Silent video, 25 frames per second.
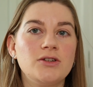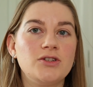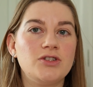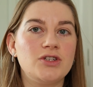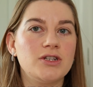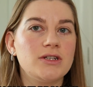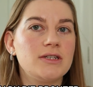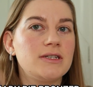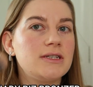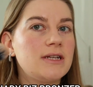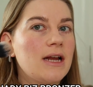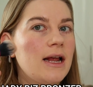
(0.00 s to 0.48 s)

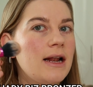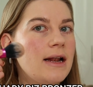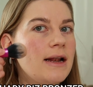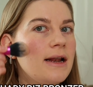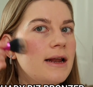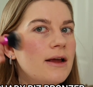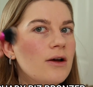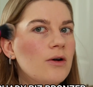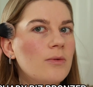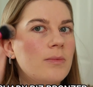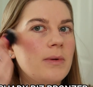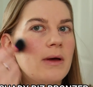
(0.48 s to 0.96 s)
Just a
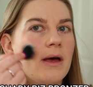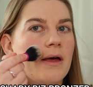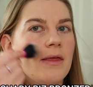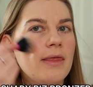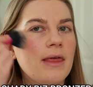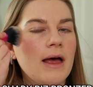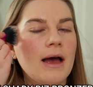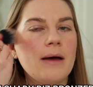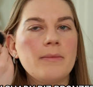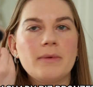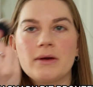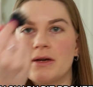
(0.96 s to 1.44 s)
little bit of
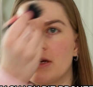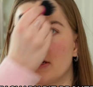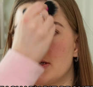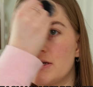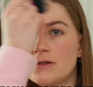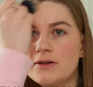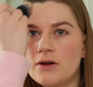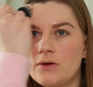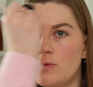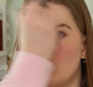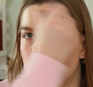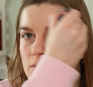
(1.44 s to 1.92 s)
that because I
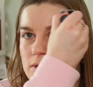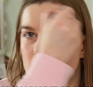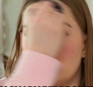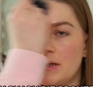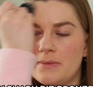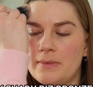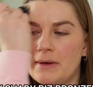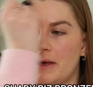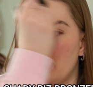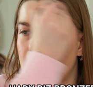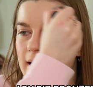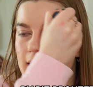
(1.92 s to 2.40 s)
don't want to
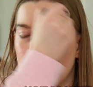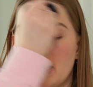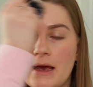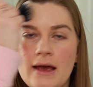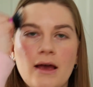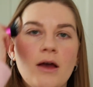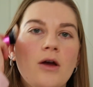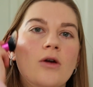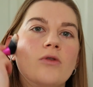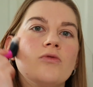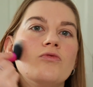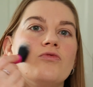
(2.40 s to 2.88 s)
be
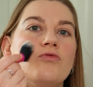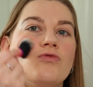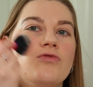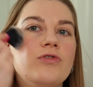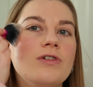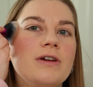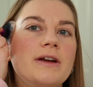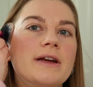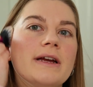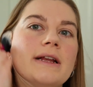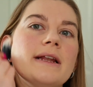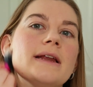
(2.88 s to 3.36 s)

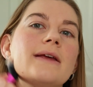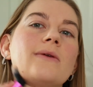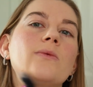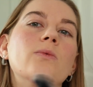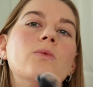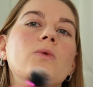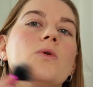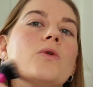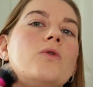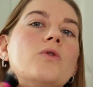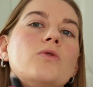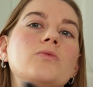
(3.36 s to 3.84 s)
really
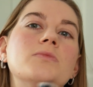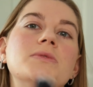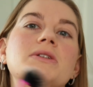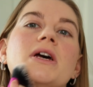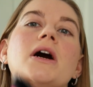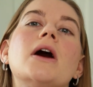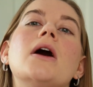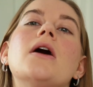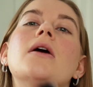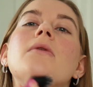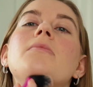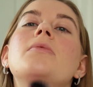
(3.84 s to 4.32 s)
warmed
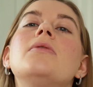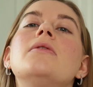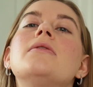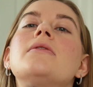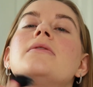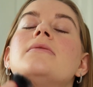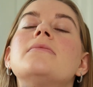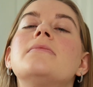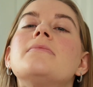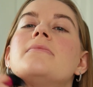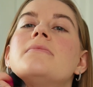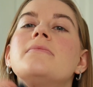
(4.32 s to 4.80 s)
up,
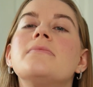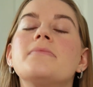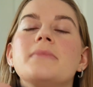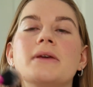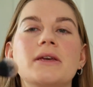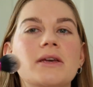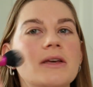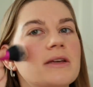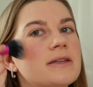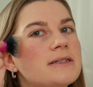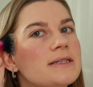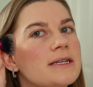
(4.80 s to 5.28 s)

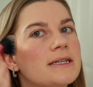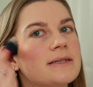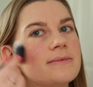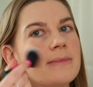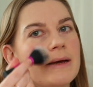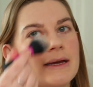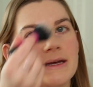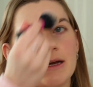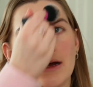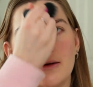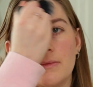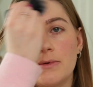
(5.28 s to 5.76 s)
because this
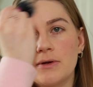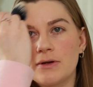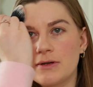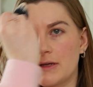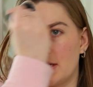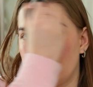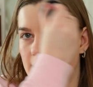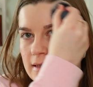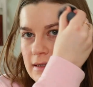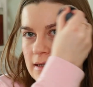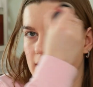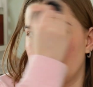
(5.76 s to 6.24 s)
makeup
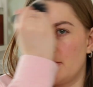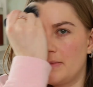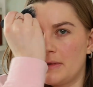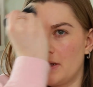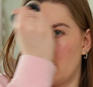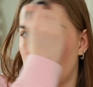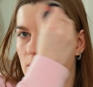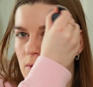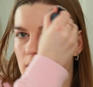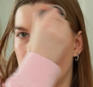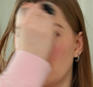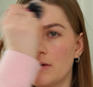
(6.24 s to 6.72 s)
look is going to be
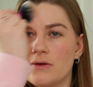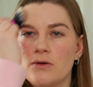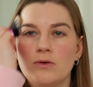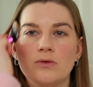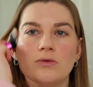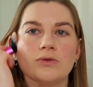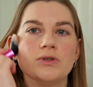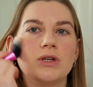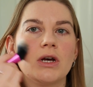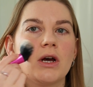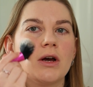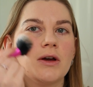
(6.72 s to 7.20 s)
quite
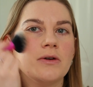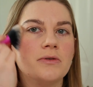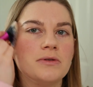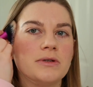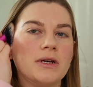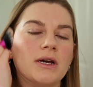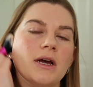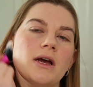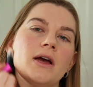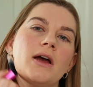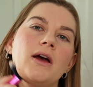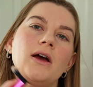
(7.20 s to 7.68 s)
cool toned.
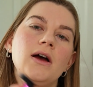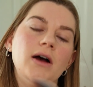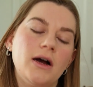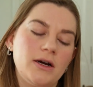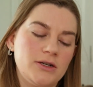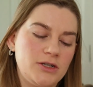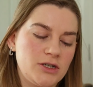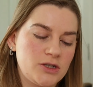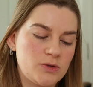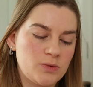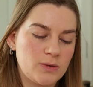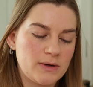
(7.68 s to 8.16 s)
I
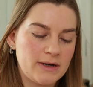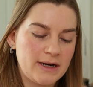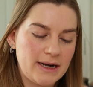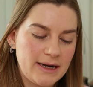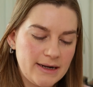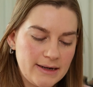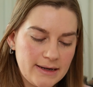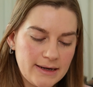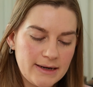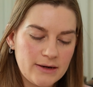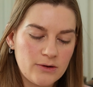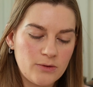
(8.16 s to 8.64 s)
just want a
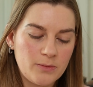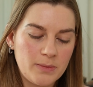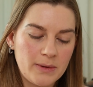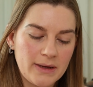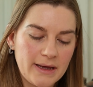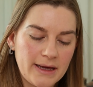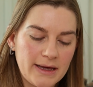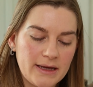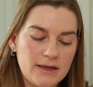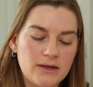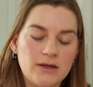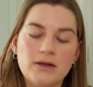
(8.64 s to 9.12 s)
little
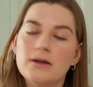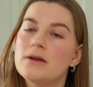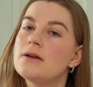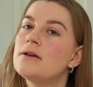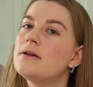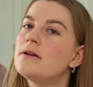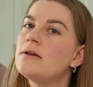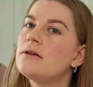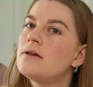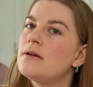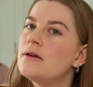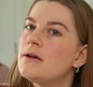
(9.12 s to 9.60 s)
bit
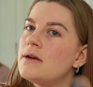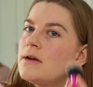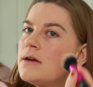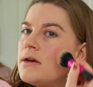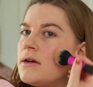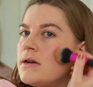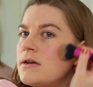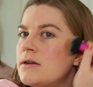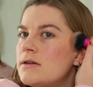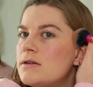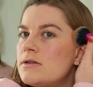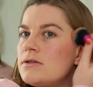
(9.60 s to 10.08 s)

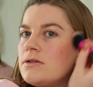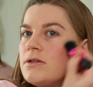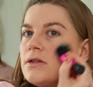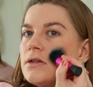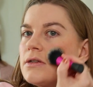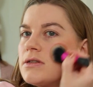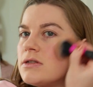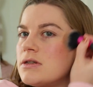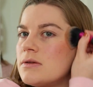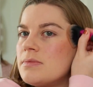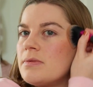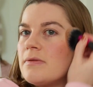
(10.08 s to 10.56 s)

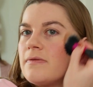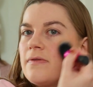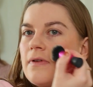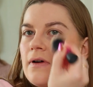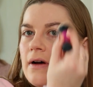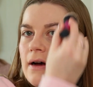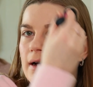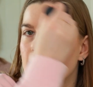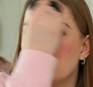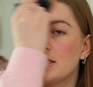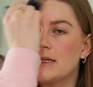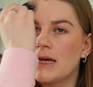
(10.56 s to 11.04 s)
just to
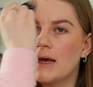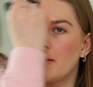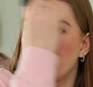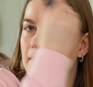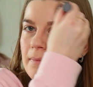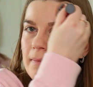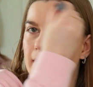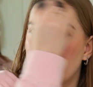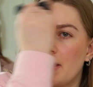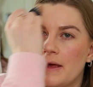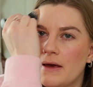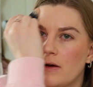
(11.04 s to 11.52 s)
provide a
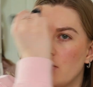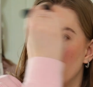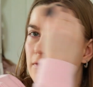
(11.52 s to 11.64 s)
bit